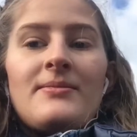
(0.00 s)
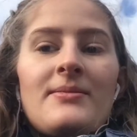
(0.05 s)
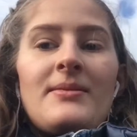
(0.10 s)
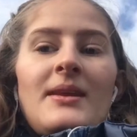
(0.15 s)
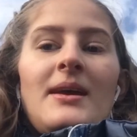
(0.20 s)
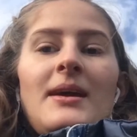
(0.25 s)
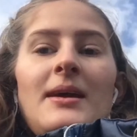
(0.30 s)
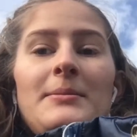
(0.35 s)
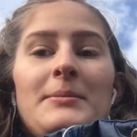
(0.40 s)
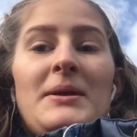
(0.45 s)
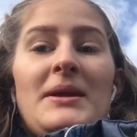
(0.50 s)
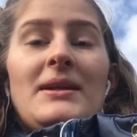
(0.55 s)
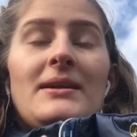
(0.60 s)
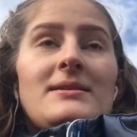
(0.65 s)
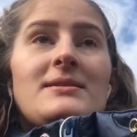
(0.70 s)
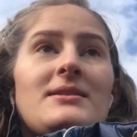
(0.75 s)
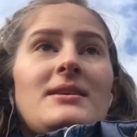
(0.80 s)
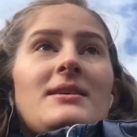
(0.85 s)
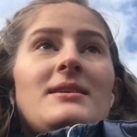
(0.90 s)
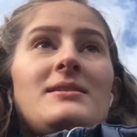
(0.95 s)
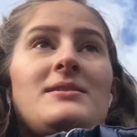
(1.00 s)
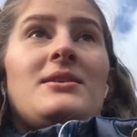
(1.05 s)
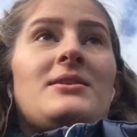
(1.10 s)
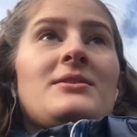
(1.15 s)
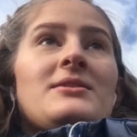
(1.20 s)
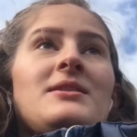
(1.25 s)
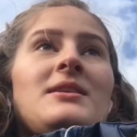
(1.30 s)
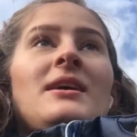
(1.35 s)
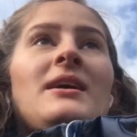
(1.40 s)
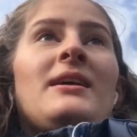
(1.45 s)
I mean, it's a good
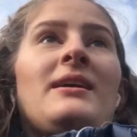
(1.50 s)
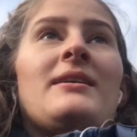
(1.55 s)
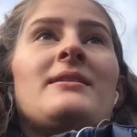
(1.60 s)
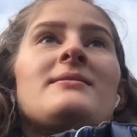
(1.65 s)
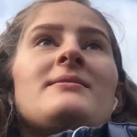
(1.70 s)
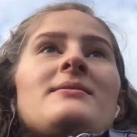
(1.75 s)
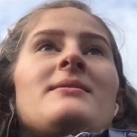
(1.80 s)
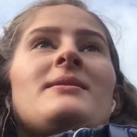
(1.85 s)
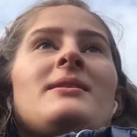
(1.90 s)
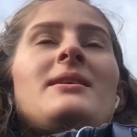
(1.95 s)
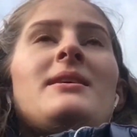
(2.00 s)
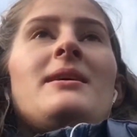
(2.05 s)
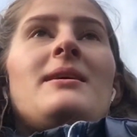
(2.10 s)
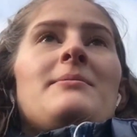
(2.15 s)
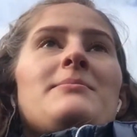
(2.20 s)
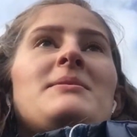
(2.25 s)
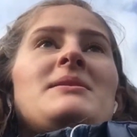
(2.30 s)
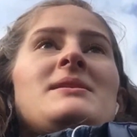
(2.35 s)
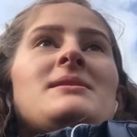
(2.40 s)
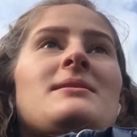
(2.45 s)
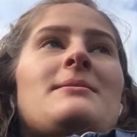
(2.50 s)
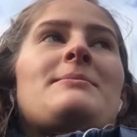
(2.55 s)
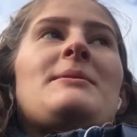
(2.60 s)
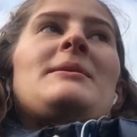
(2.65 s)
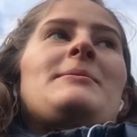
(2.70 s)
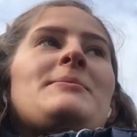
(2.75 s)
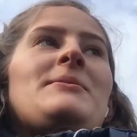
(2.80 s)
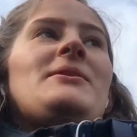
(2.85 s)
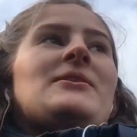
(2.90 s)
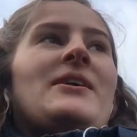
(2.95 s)
thing. It means that
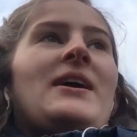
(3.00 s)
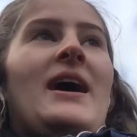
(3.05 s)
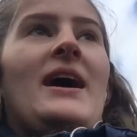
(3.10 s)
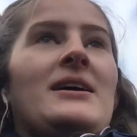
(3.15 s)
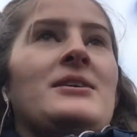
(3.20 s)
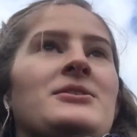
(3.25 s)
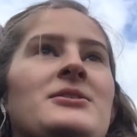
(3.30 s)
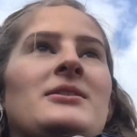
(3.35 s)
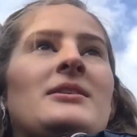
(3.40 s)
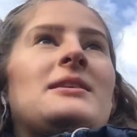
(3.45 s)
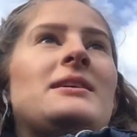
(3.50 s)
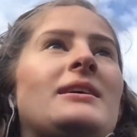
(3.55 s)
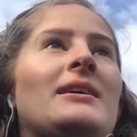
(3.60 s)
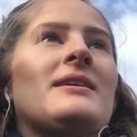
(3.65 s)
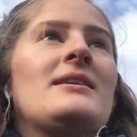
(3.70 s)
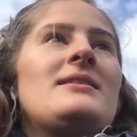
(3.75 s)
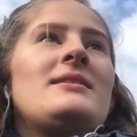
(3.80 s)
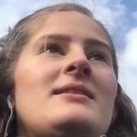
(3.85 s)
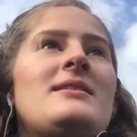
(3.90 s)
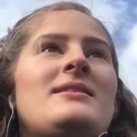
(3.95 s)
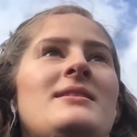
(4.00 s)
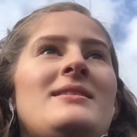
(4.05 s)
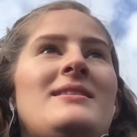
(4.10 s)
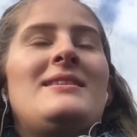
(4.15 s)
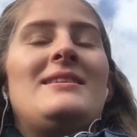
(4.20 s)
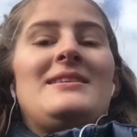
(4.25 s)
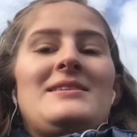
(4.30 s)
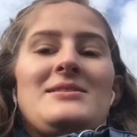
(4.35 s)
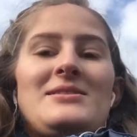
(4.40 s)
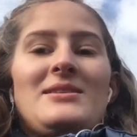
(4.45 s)
people are actually
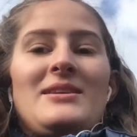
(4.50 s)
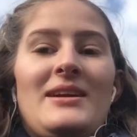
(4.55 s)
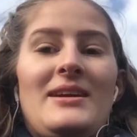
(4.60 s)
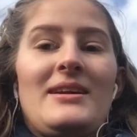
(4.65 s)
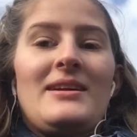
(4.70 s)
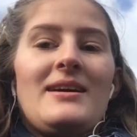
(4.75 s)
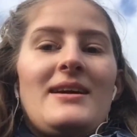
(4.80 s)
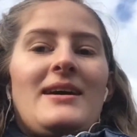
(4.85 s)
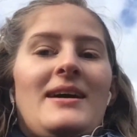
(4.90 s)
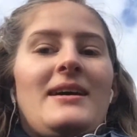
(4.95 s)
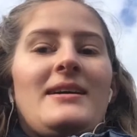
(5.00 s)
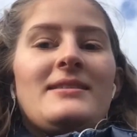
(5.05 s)
listening. Ha.